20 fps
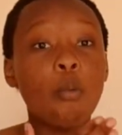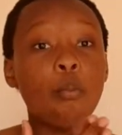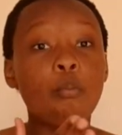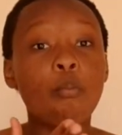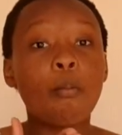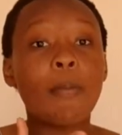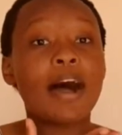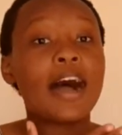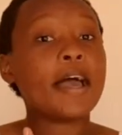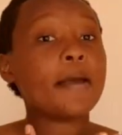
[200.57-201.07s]

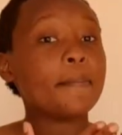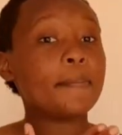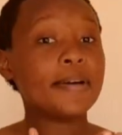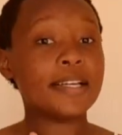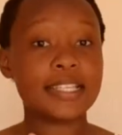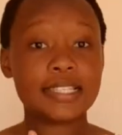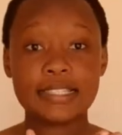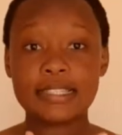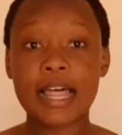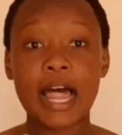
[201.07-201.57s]
my
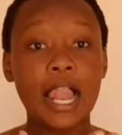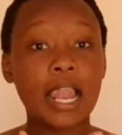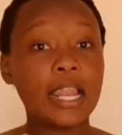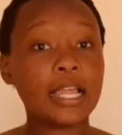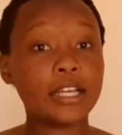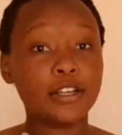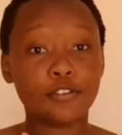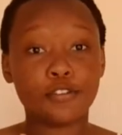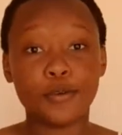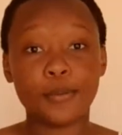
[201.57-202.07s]
personal
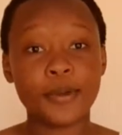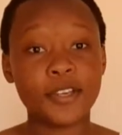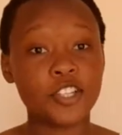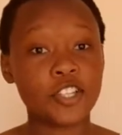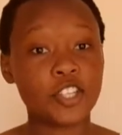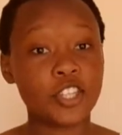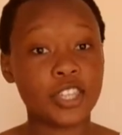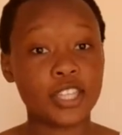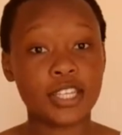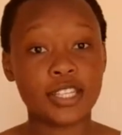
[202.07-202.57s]

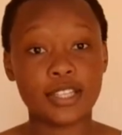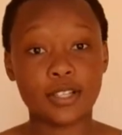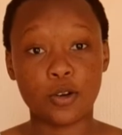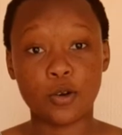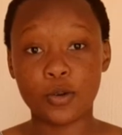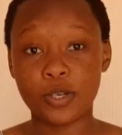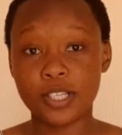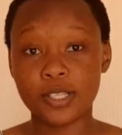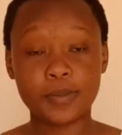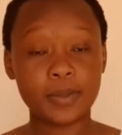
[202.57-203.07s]
information that the
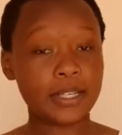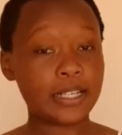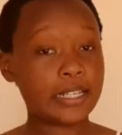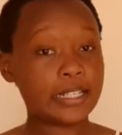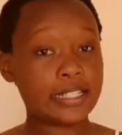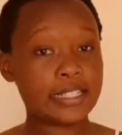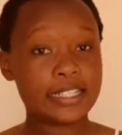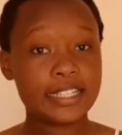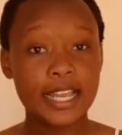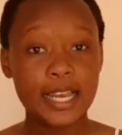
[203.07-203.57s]
Holy Spirit
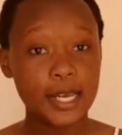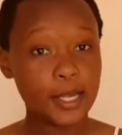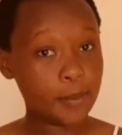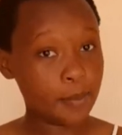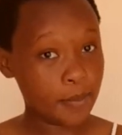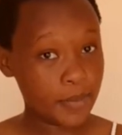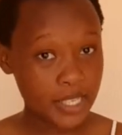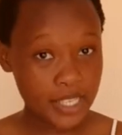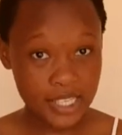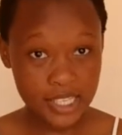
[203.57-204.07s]
is telling
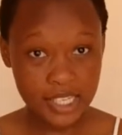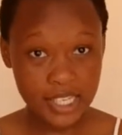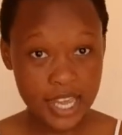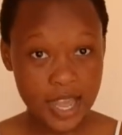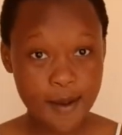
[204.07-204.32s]
me.